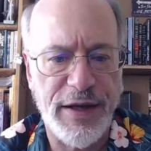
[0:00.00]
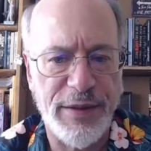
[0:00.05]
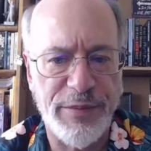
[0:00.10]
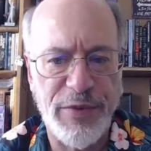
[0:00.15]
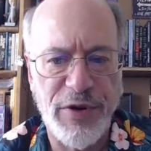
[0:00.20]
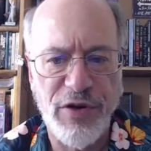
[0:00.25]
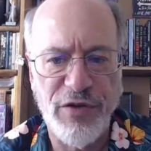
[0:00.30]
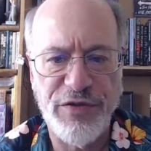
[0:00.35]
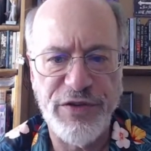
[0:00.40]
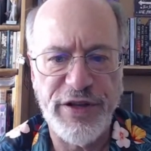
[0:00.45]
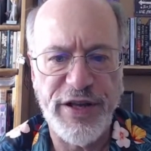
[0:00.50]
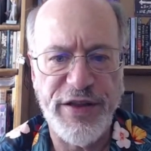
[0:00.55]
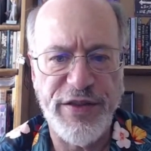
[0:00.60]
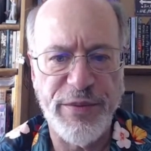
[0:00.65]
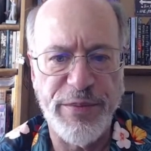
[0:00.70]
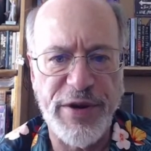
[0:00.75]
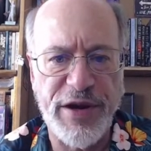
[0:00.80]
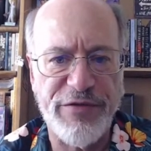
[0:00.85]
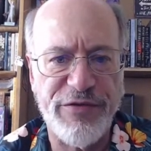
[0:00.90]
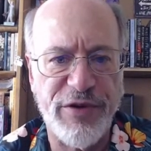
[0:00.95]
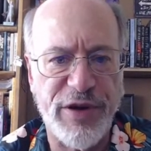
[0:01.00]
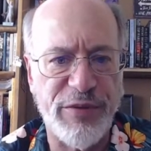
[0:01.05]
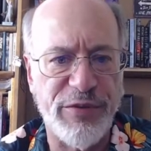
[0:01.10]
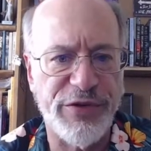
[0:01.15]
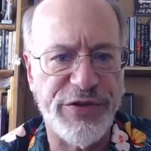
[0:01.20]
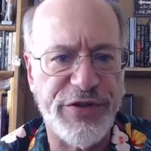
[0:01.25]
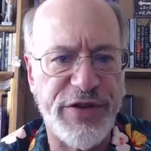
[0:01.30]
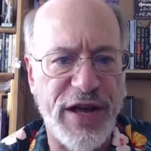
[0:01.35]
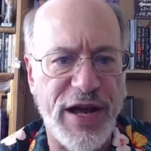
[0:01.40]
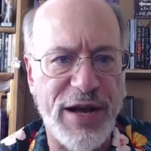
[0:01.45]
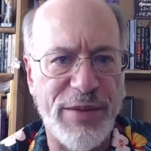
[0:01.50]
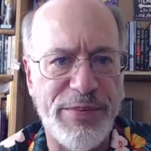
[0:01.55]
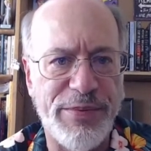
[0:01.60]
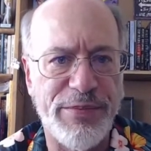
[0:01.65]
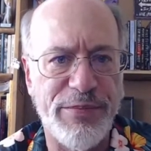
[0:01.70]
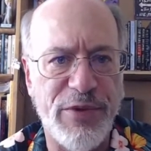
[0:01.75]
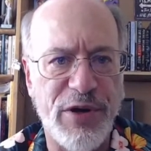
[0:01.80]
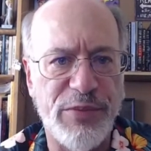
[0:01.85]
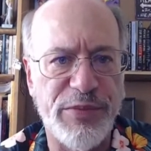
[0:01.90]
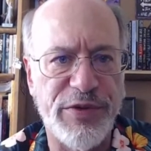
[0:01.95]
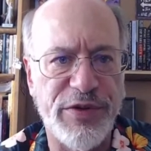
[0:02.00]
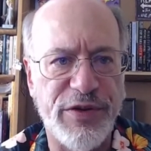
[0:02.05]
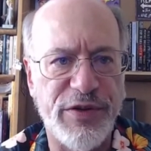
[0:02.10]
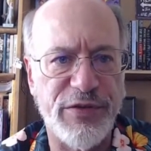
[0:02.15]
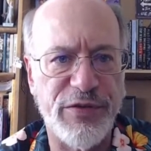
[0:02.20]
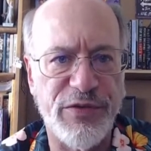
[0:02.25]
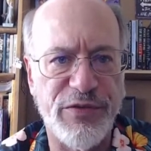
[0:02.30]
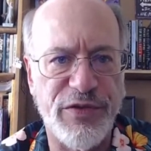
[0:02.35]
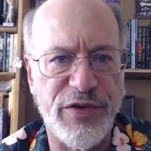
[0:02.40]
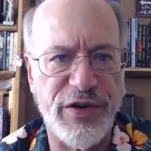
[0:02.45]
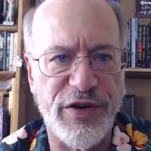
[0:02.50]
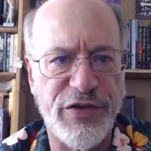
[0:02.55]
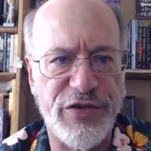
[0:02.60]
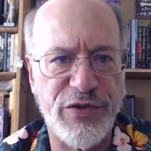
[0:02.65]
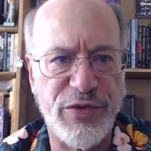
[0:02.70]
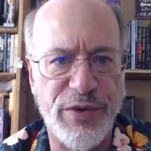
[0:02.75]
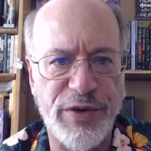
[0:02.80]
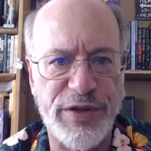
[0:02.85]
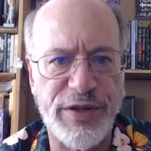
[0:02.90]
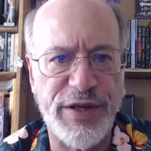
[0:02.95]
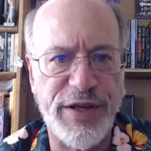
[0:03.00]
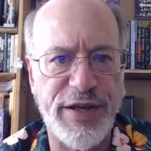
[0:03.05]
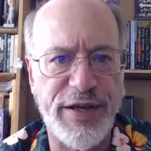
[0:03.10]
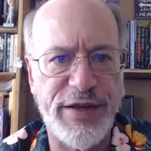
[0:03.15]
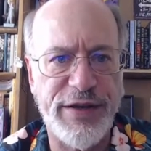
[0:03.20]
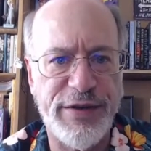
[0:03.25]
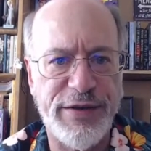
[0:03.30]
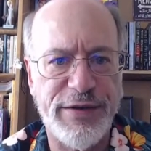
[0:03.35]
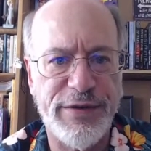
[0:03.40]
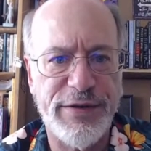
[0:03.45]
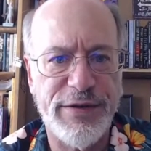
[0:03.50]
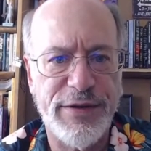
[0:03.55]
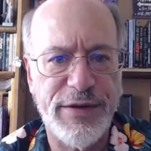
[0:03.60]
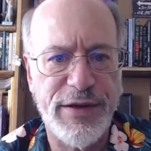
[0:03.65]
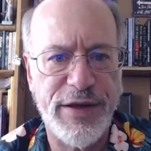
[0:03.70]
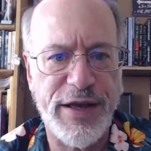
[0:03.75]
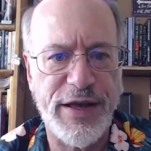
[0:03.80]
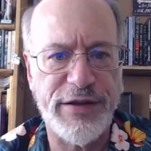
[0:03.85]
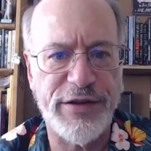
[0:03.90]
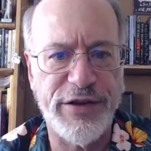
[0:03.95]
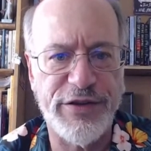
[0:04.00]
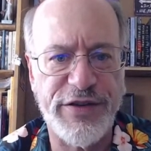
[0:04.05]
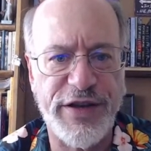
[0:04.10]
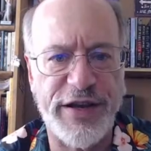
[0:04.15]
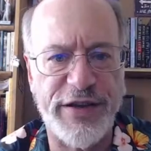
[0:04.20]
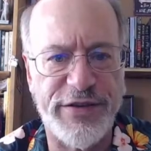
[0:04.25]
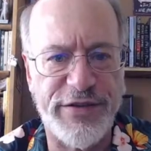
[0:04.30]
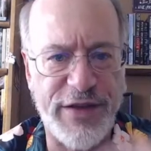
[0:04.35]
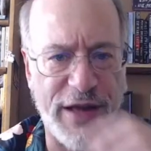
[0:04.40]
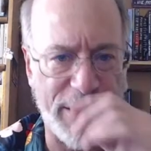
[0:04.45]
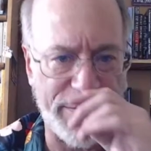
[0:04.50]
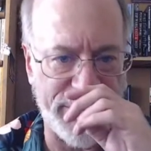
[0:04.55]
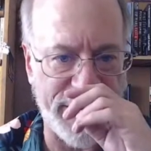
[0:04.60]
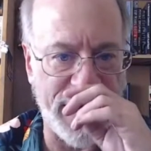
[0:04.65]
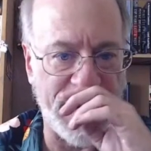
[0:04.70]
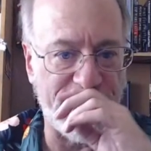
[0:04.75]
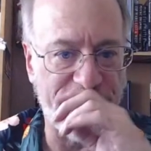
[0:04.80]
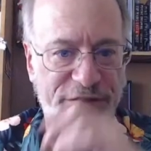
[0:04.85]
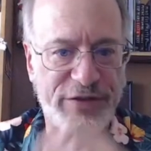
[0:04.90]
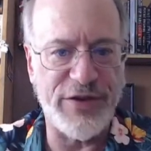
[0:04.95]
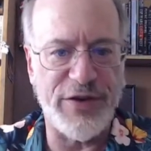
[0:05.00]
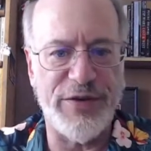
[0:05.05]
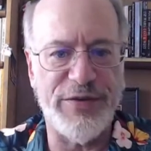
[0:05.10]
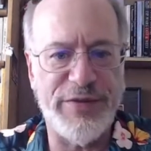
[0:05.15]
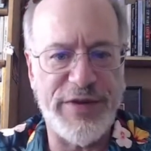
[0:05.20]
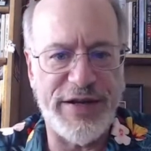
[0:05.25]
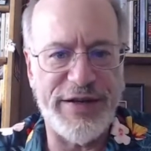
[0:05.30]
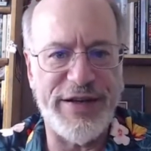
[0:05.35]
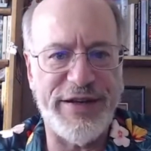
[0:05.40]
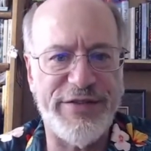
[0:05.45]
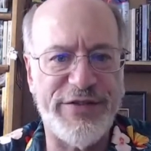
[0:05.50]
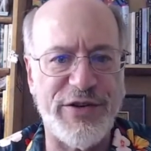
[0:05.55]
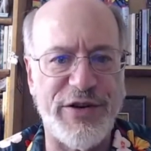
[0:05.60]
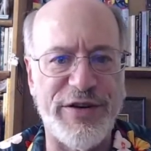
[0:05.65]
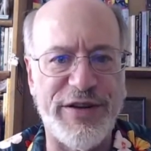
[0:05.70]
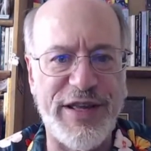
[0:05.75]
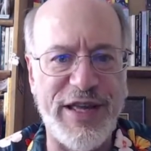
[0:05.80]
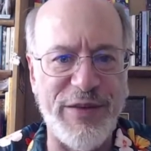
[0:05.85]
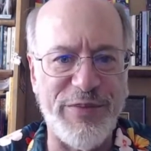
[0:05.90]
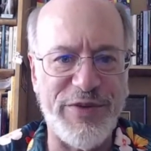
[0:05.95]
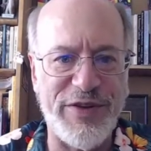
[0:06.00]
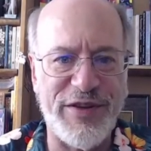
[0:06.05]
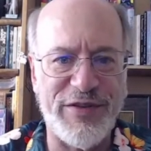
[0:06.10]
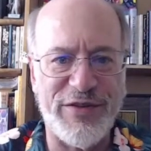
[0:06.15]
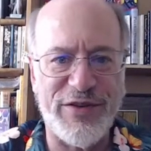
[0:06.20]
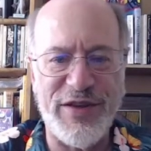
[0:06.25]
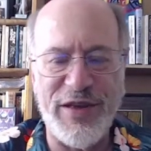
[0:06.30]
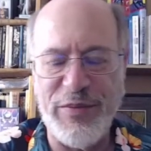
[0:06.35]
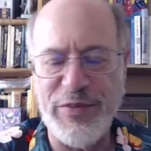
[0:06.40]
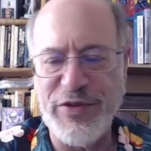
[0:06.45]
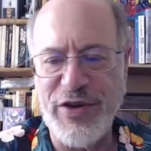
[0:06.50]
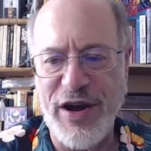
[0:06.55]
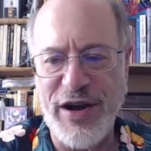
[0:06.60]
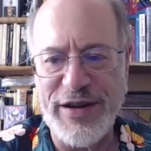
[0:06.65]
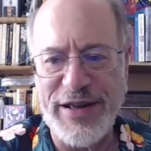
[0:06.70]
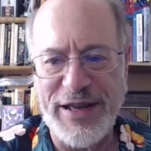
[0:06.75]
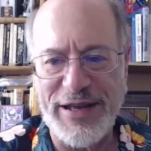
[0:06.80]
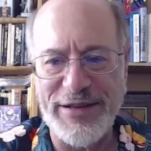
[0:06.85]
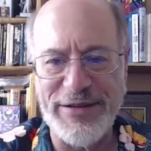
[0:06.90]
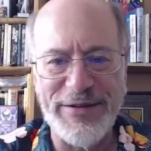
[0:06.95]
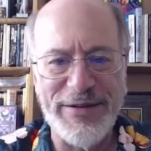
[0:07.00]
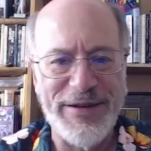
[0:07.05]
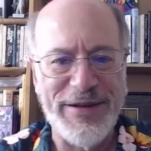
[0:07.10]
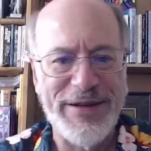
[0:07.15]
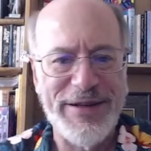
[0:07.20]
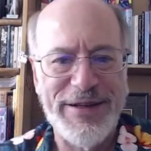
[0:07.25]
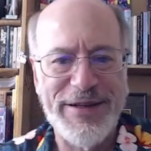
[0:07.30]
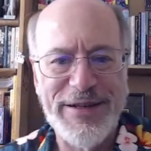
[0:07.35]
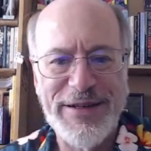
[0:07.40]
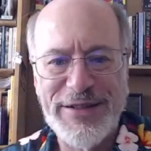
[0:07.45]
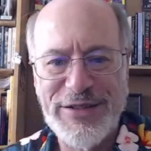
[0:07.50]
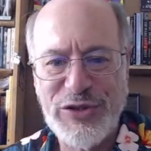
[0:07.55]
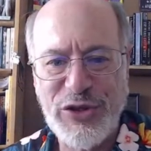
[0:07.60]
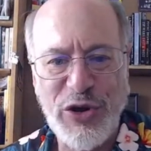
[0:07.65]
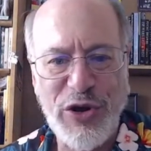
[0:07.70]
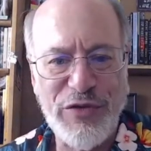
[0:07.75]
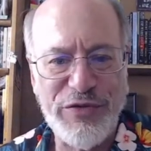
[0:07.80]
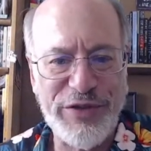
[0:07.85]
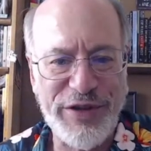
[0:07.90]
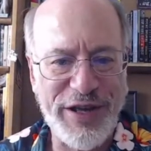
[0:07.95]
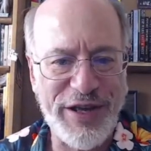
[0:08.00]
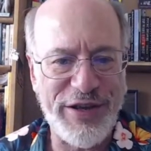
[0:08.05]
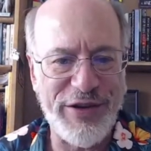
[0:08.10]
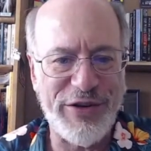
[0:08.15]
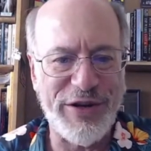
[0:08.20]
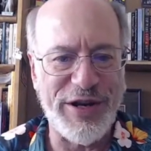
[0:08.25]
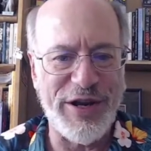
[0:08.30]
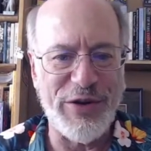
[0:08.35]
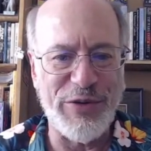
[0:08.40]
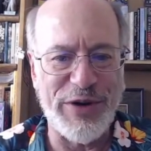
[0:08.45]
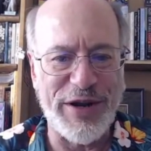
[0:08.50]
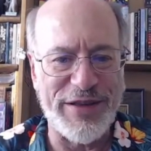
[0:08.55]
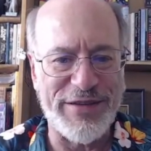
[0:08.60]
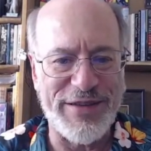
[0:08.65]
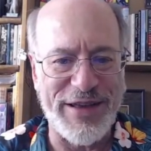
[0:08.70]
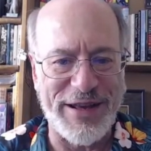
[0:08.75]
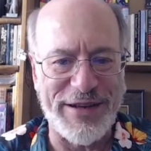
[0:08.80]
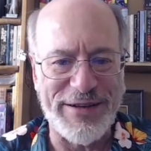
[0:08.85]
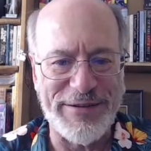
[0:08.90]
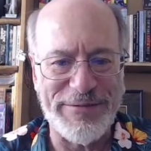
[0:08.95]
Hopefully the buffering will stop very shortly. Yeah, it looks like it stopped now. So I did keep talking. So hopefully you can hear what I said.